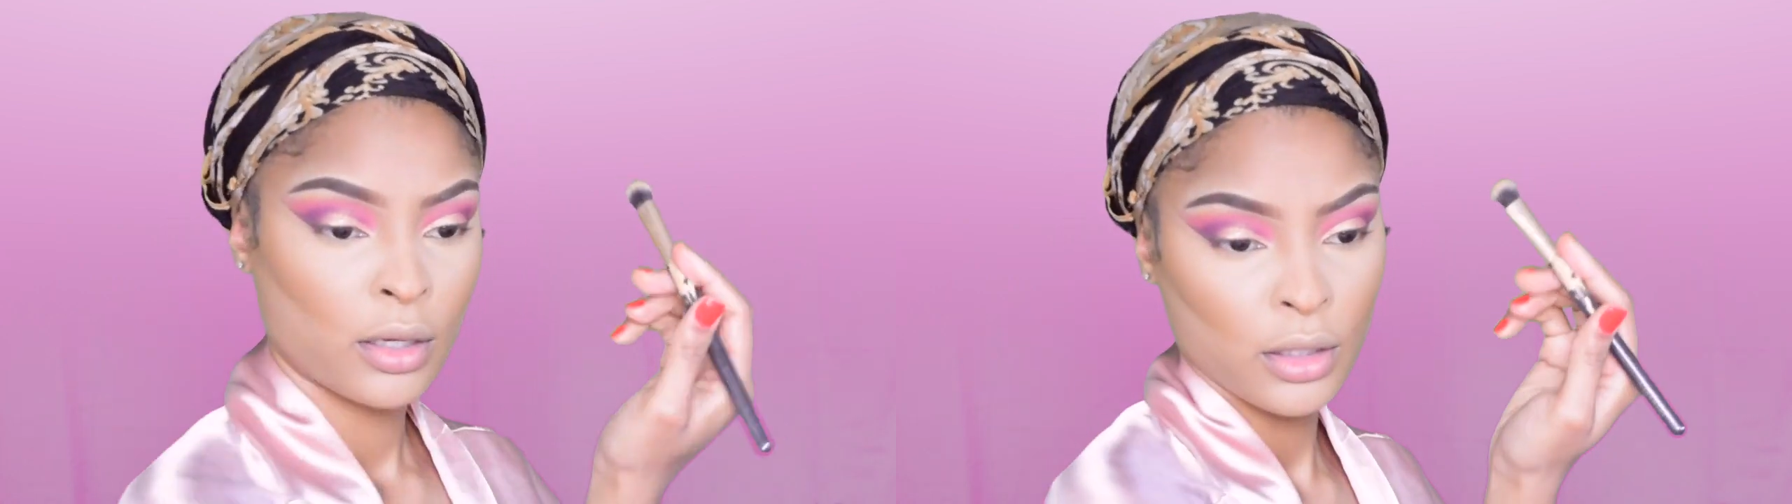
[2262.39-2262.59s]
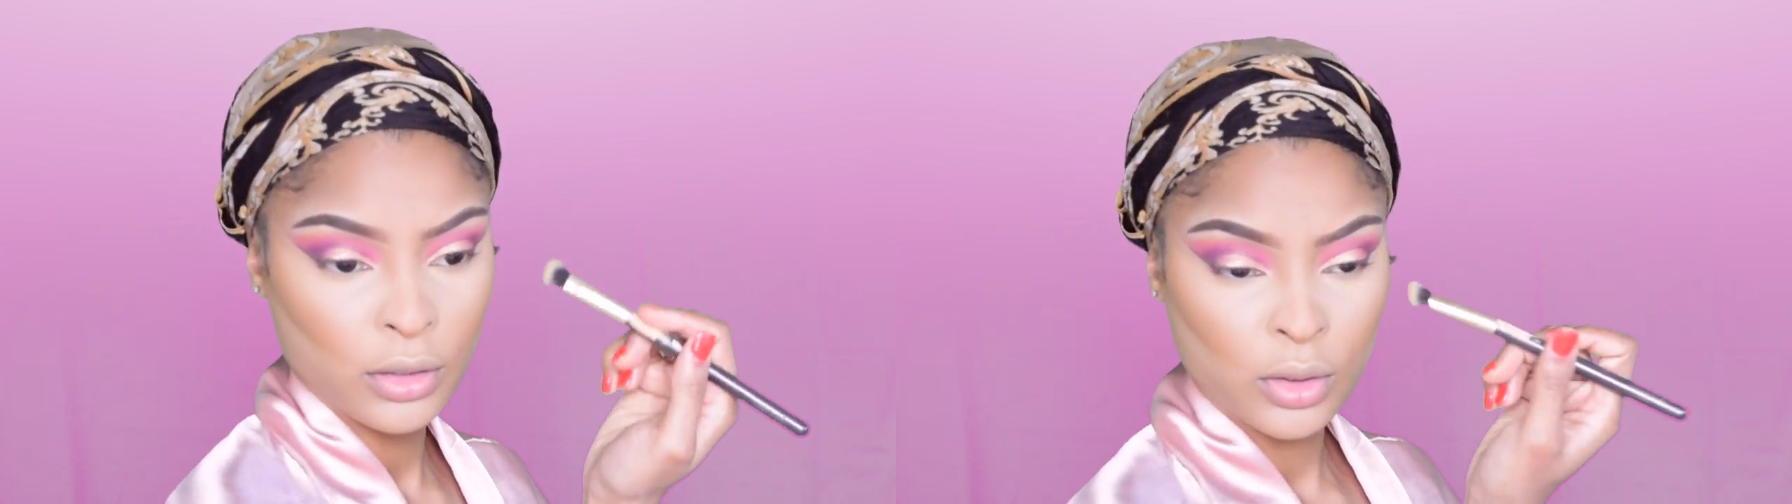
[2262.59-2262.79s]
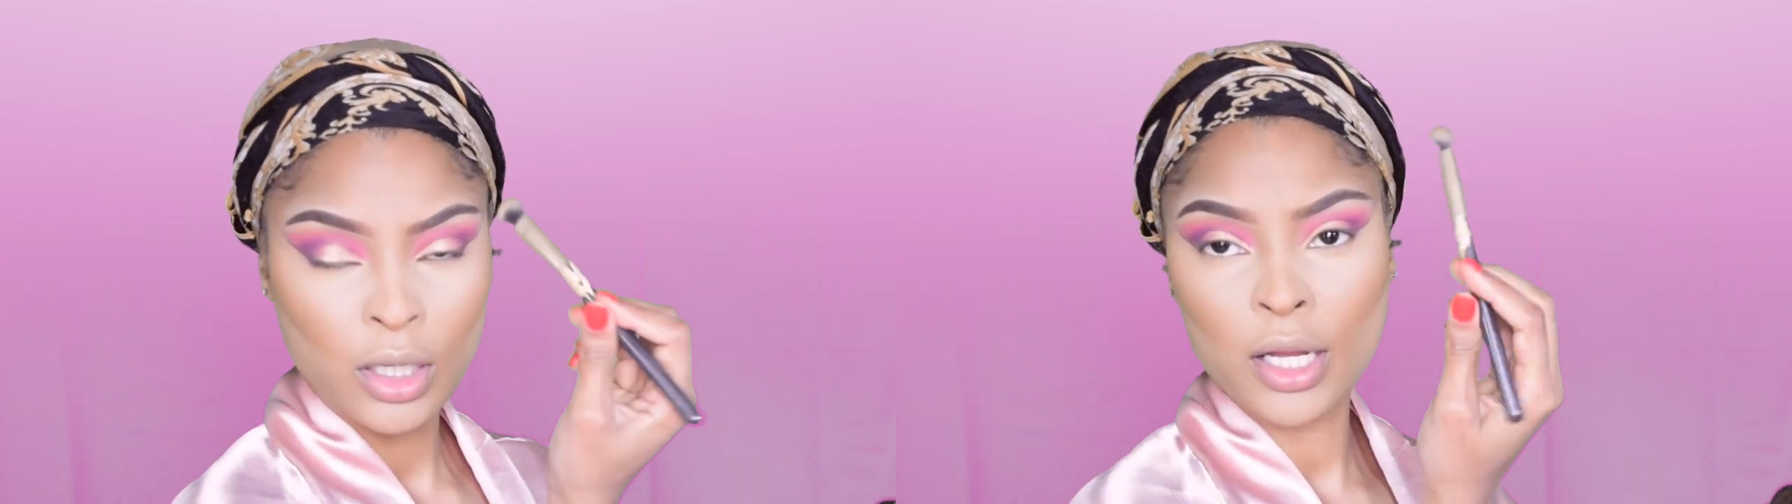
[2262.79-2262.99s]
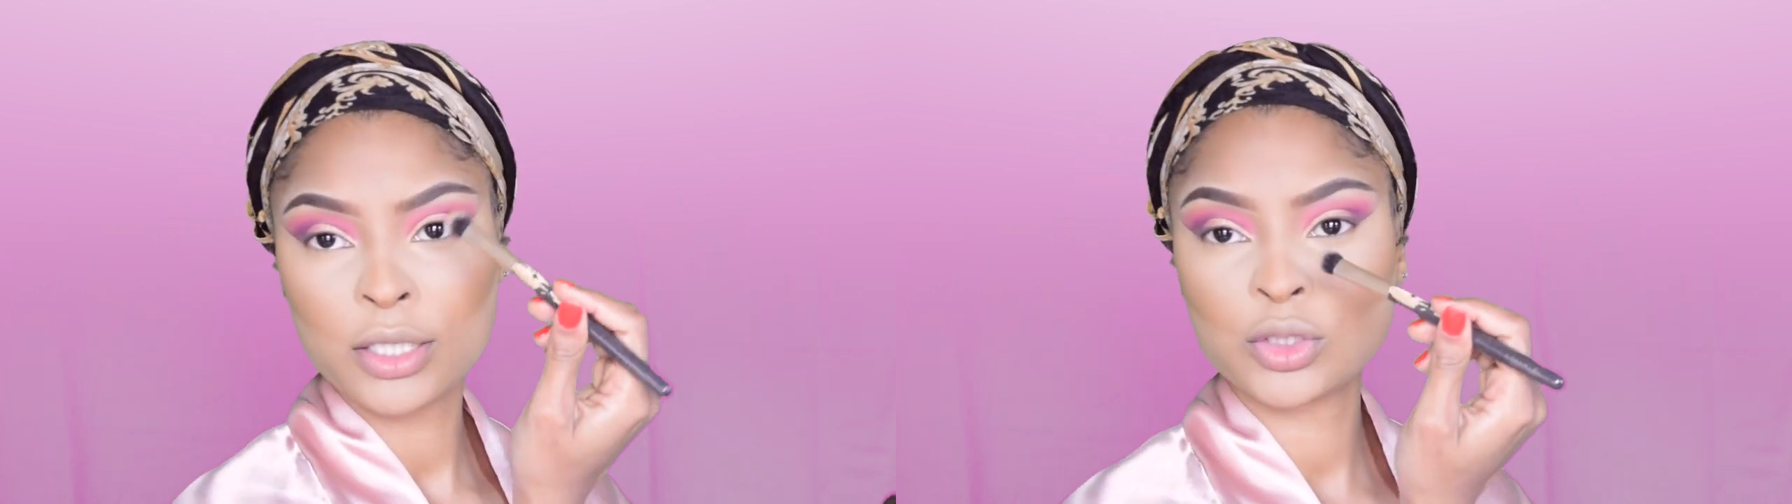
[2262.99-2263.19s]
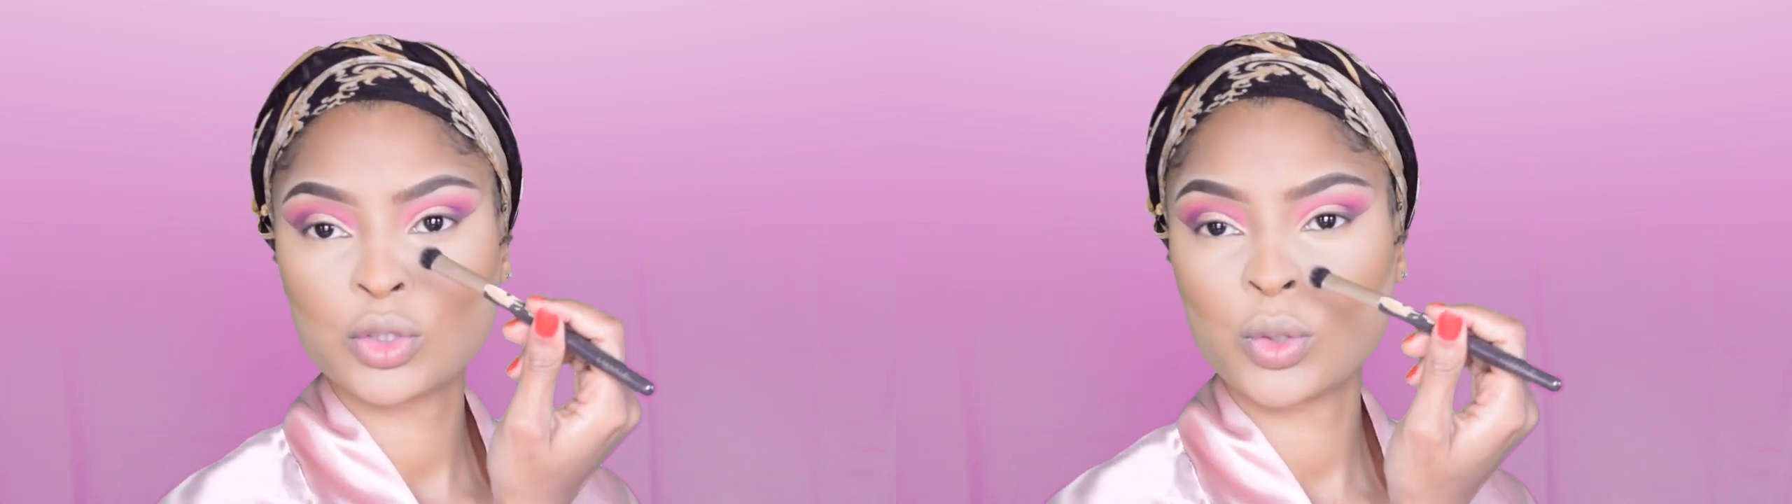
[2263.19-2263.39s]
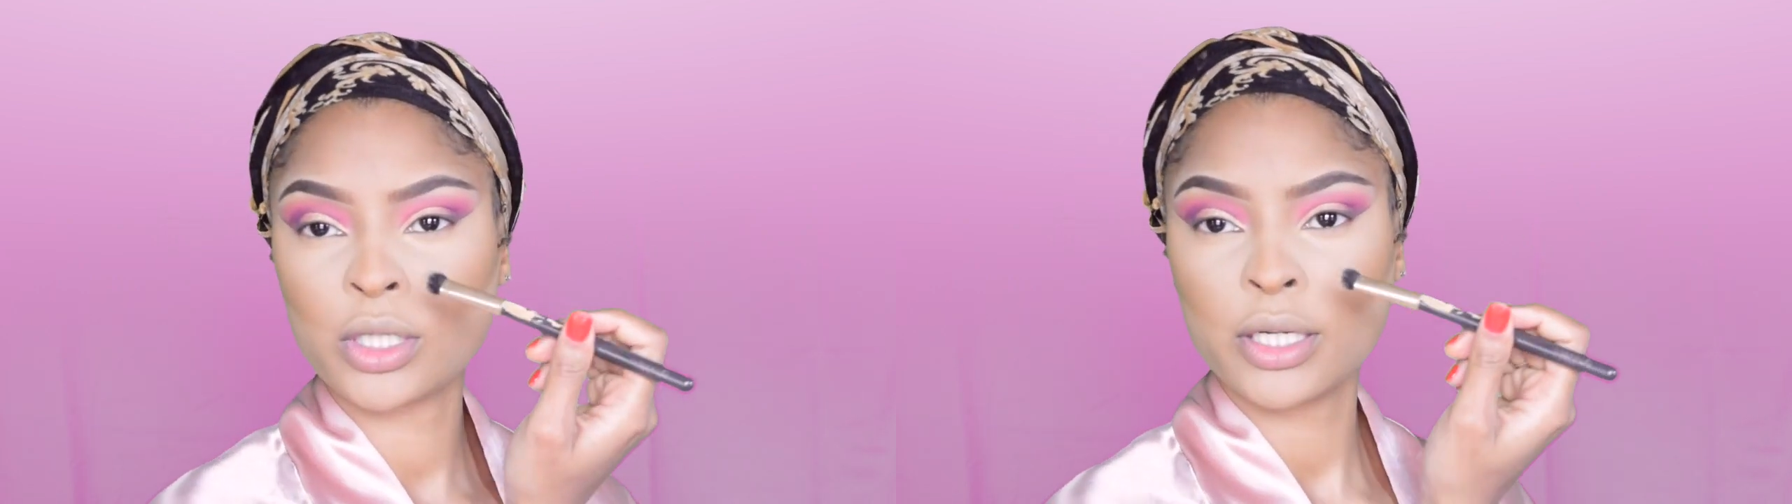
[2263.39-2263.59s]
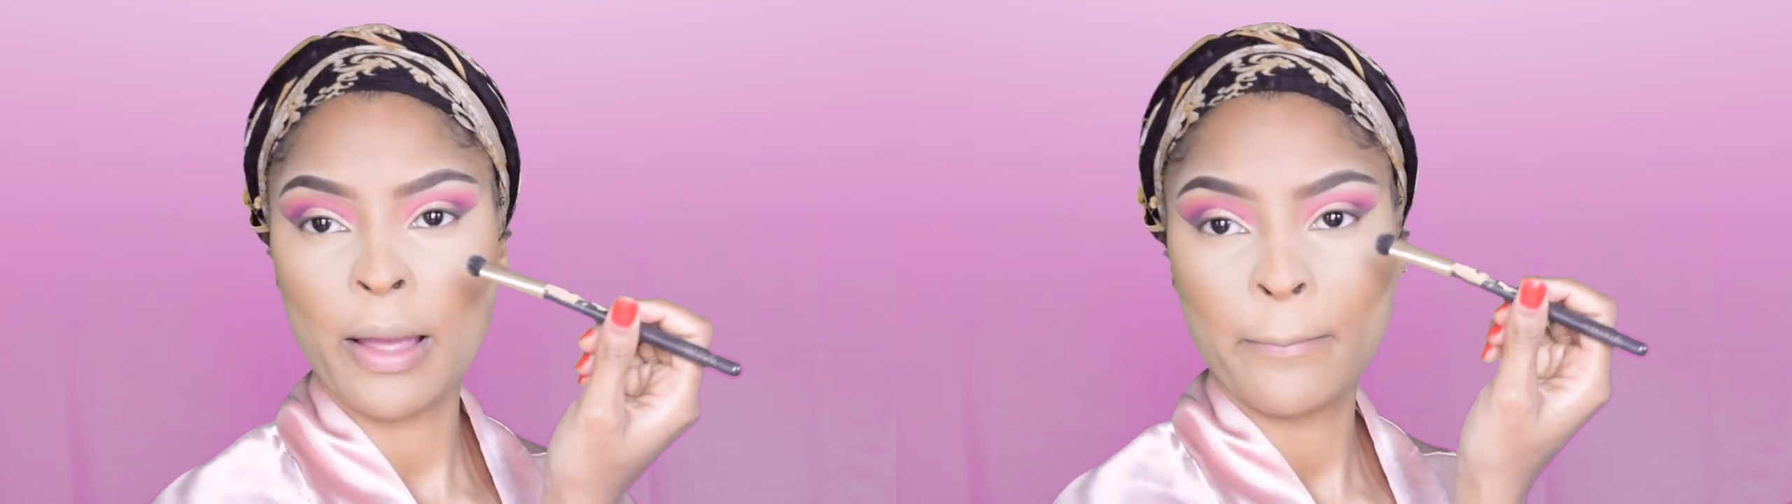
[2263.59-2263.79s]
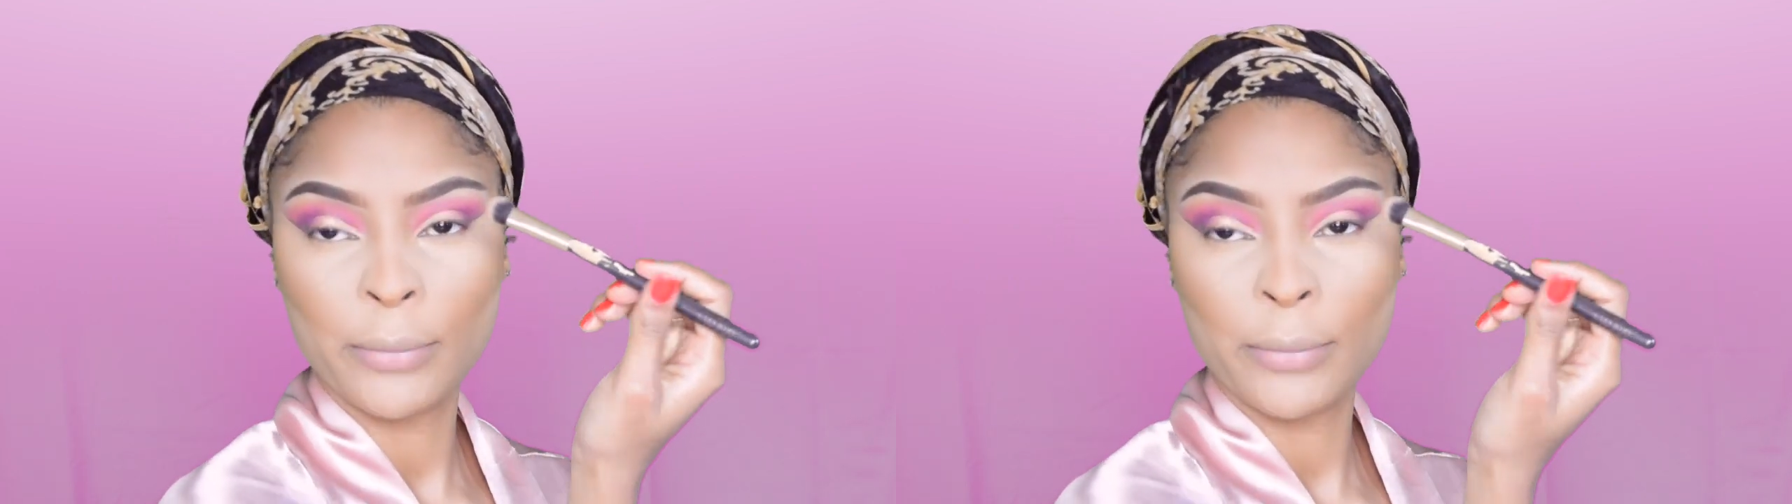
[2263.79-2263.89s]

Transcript: A little contour